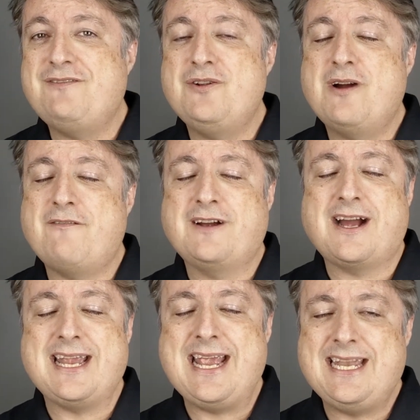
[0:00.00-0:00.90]
If you have
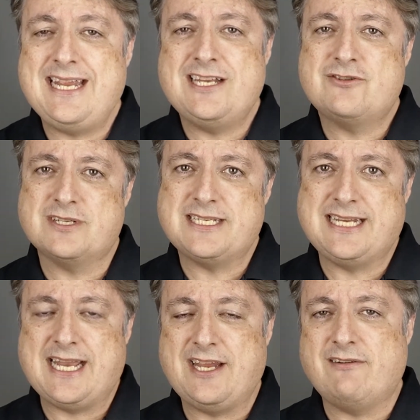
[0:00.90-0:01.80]
got any interest
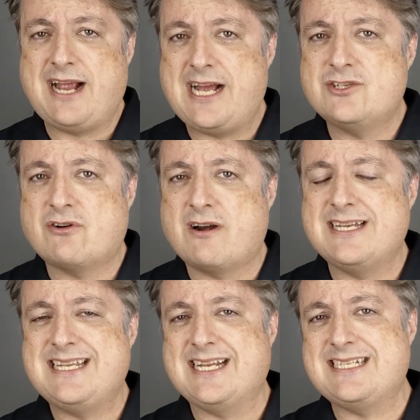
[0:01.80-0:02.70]
in getting your Azure
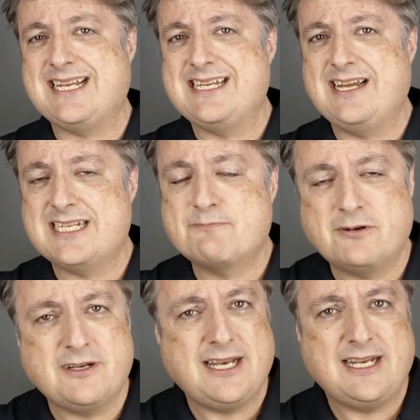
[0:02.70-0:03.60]
Architect
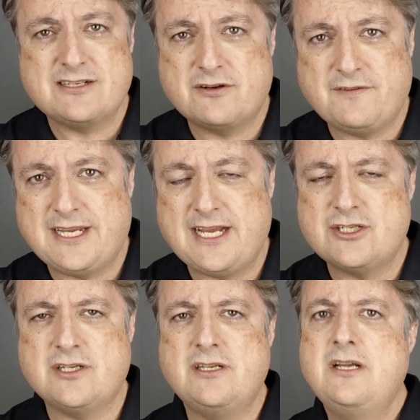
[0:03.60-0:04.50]
Expert
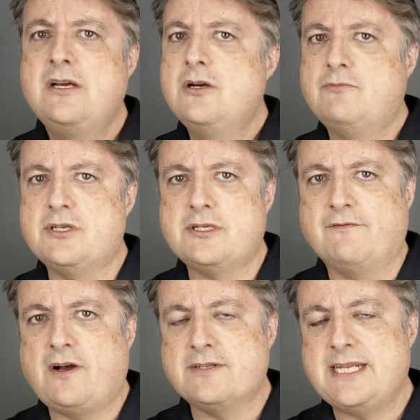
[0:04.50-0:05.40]
certification, which
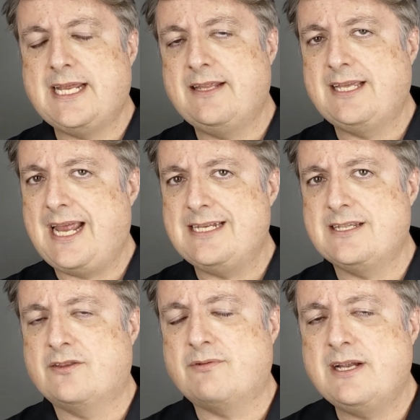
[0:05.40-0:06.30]
involves taking the
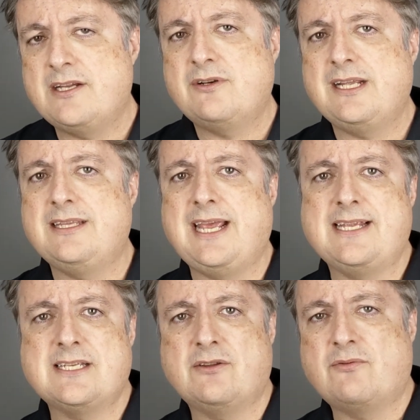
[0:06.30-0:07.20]
AZ300 and the
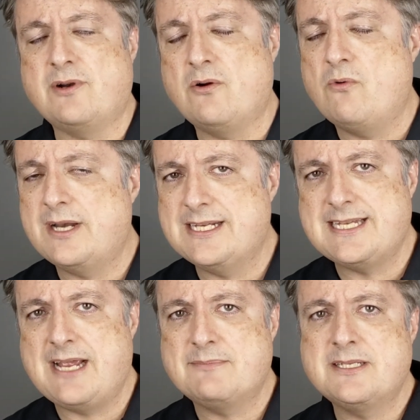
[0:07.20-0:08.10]
AZ301
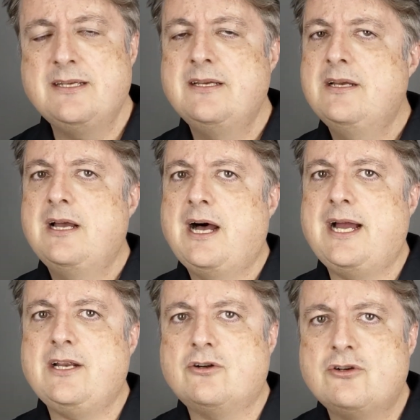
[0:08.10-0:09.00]
exams,
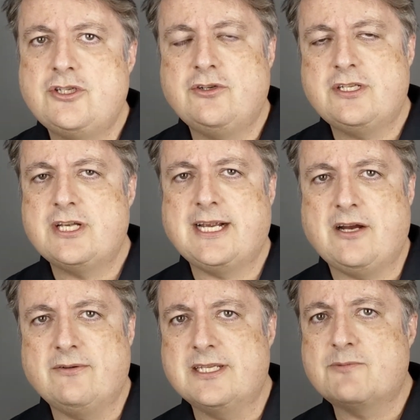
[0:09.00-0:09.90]
I urge you to check
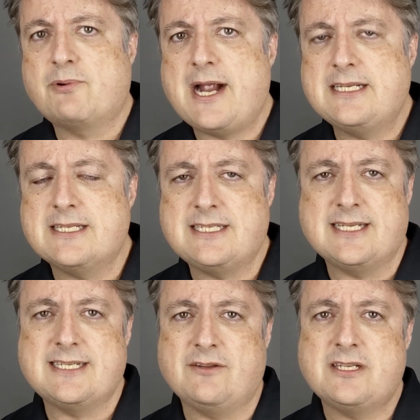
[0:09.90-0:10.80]
out this practice test.